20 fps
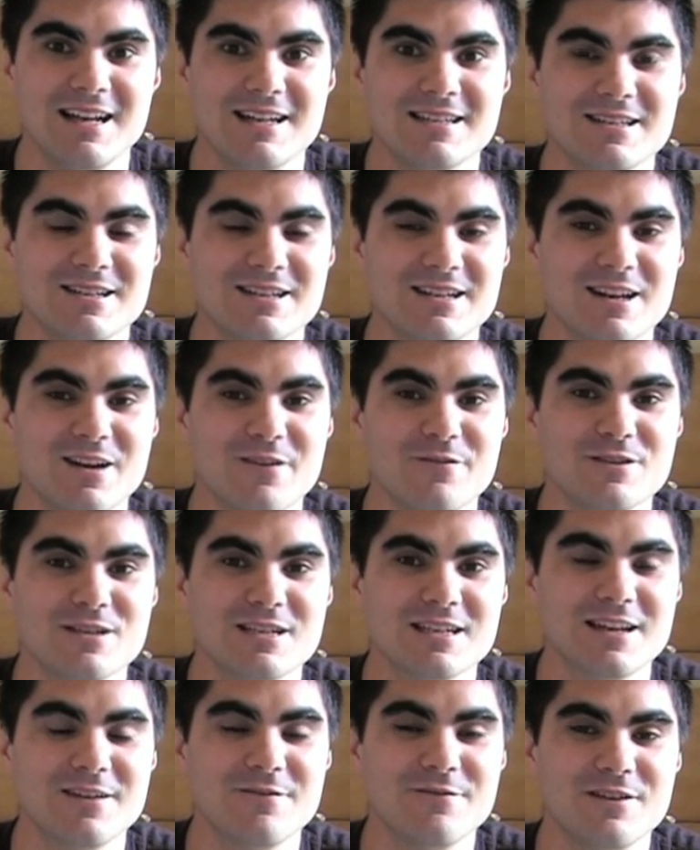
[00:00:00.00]
So you can
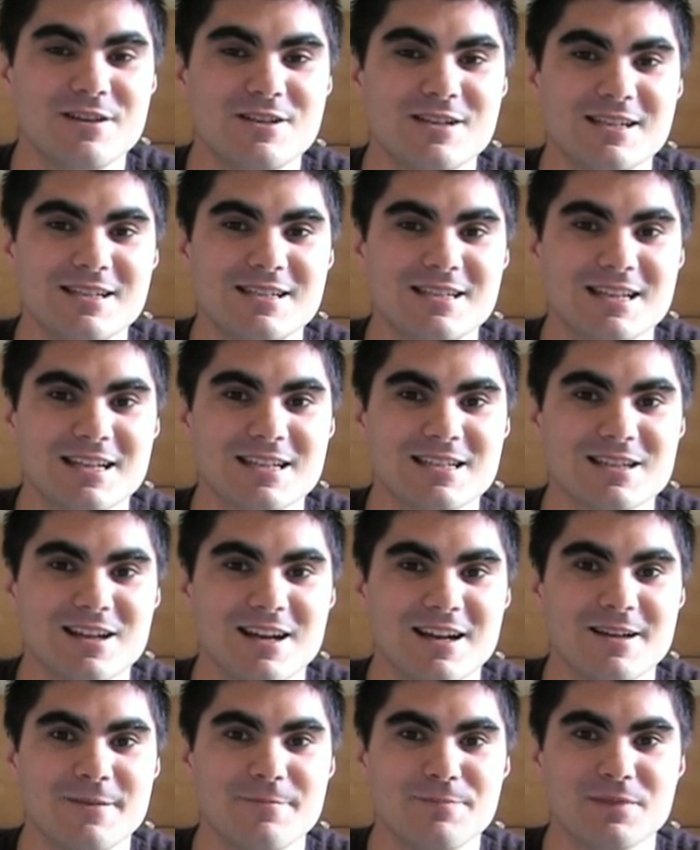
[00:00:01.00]
obviously envisage things
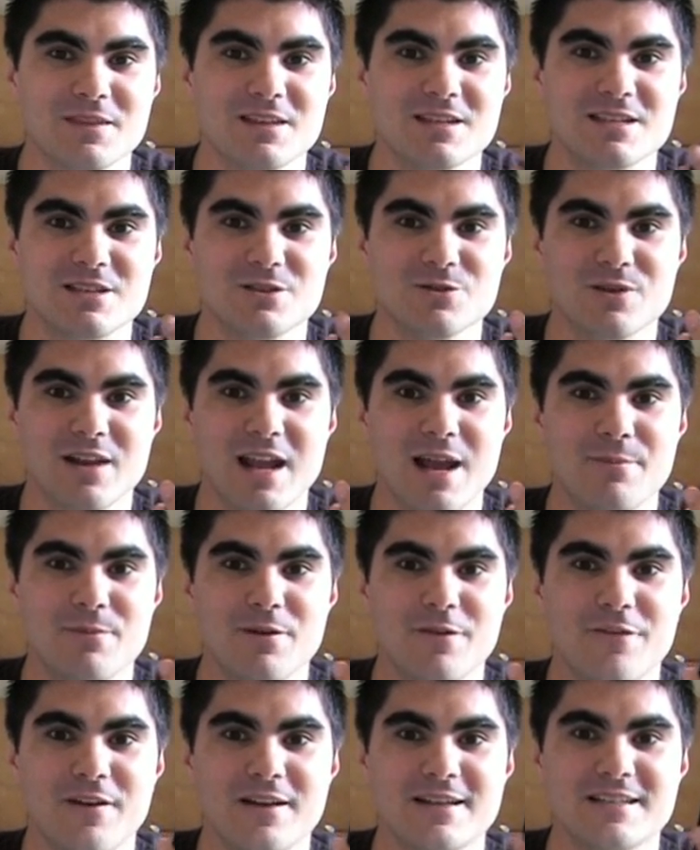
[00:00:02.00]
like the still
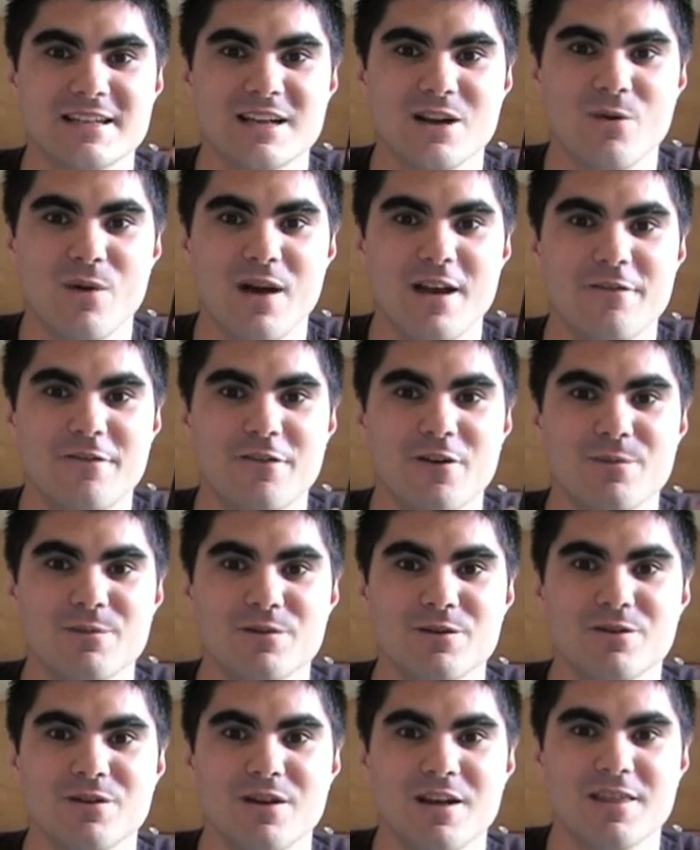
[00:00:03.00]
camera facing away from
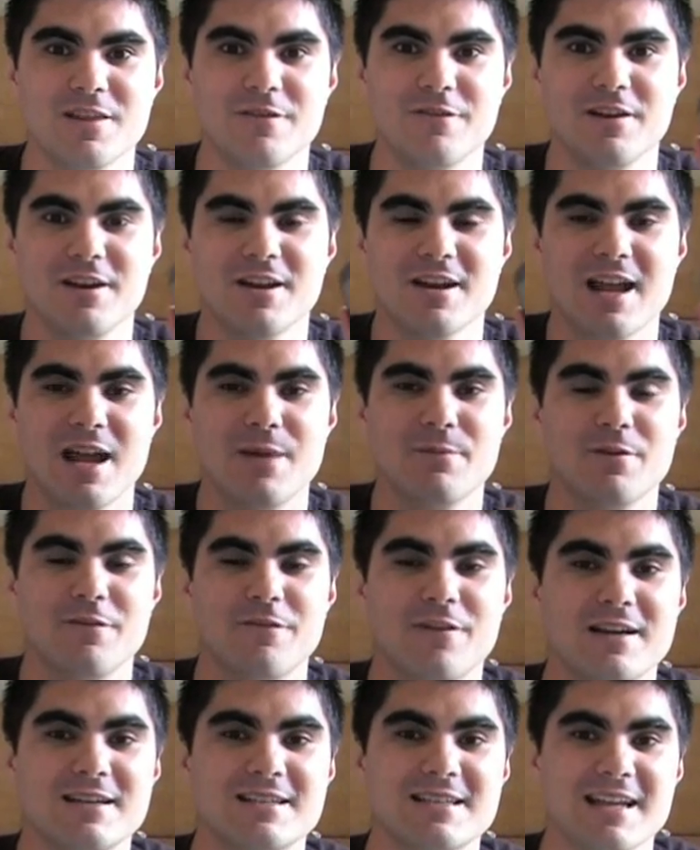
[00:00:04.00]
you, the video camera
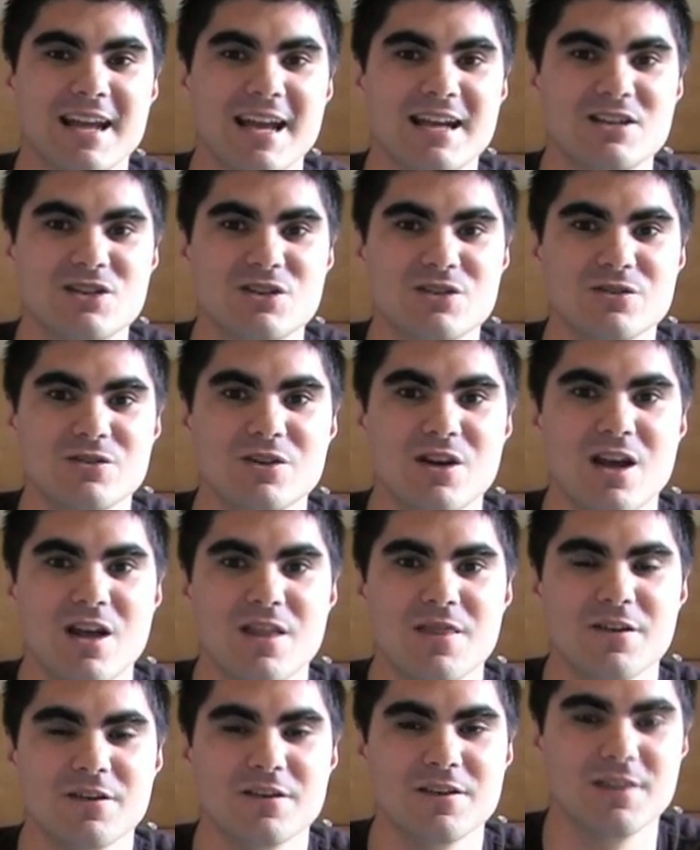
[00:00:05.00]
facing at you,
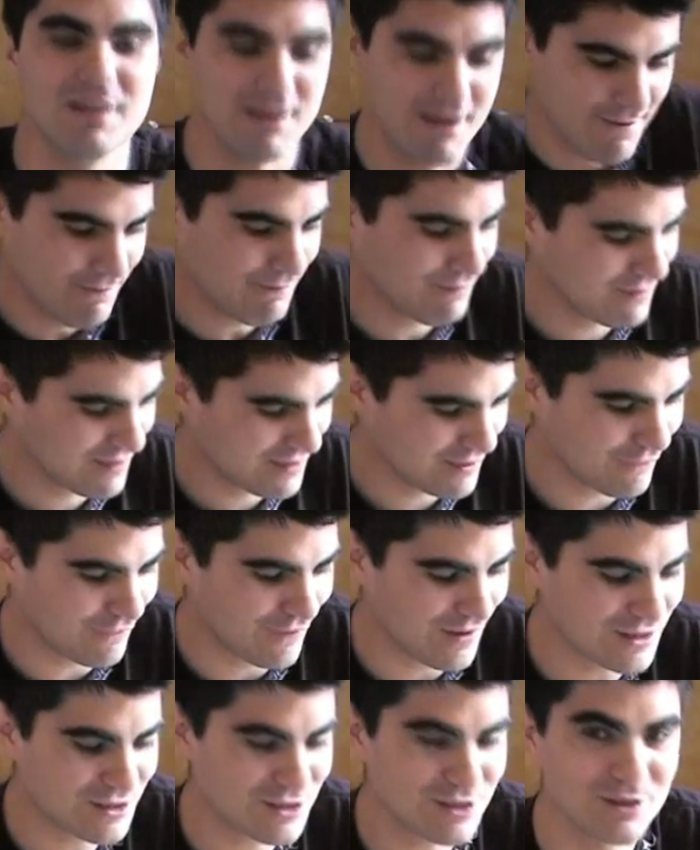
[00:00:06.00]
the
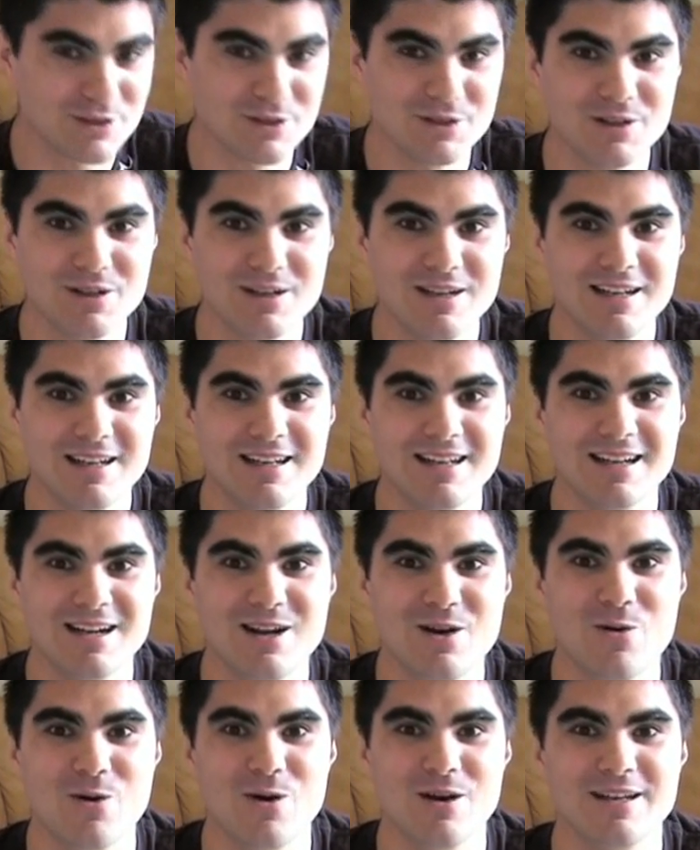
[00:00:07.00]
functional
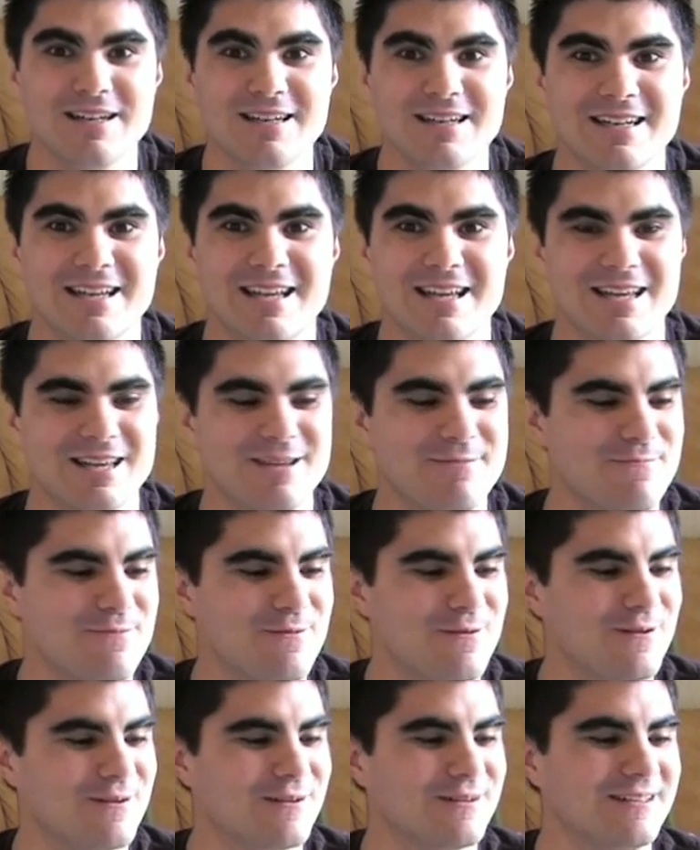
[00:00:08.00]
QWERTY
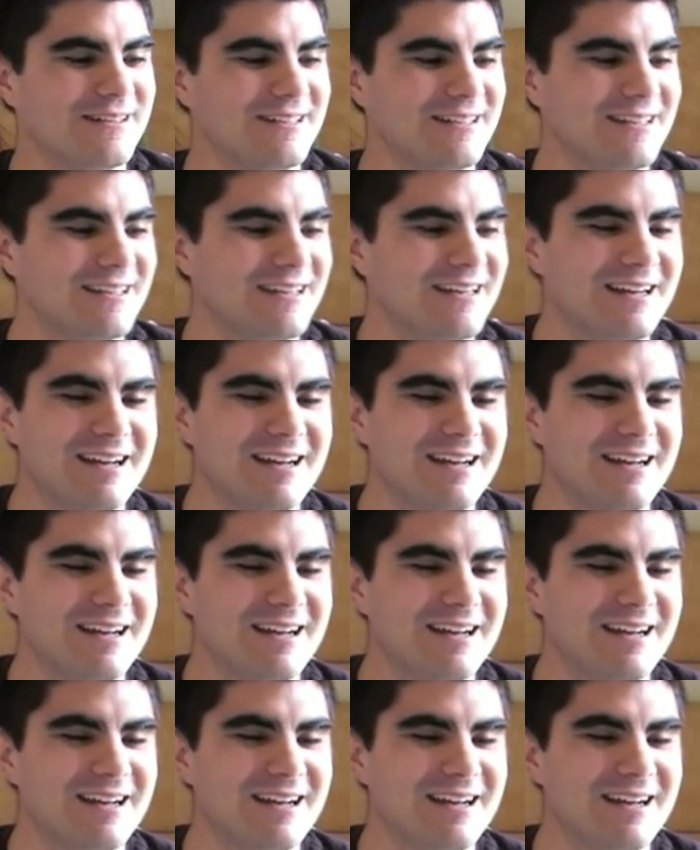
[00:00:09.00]
keyboard.